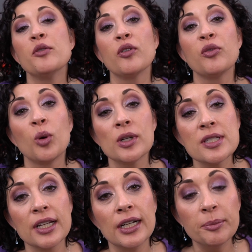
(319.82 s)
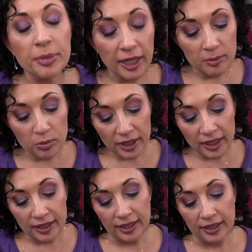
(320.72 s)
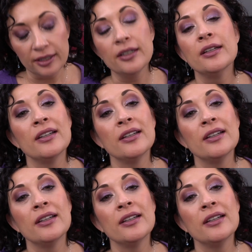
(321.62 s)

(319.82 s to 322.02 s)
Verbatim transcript: for Forrest Gump, I am bringing in